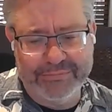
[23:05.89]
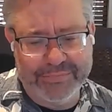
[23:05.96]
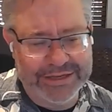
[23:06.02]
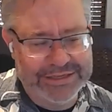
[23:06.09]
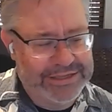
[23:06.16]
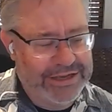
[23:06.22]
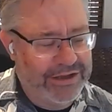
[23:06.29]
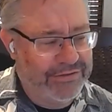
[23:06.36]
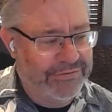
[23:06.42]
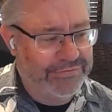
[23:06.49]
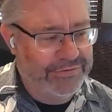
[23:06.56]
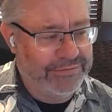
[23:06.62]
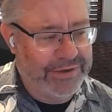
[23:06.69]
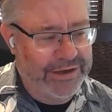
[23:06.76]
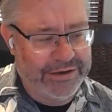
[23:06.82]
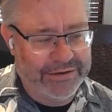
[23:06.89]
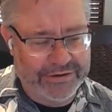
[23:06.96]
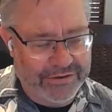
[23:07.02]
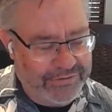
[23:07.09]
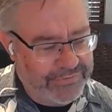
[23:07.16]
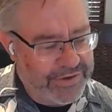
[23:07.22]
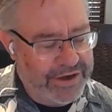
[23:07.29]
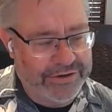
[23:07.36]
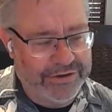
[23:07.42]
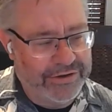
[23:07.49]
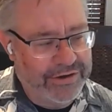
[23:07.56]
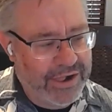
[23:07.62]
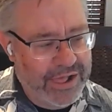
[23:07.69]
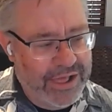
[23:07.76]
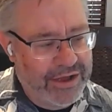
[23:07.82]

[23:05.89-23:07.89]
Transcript: myself and my co-founder,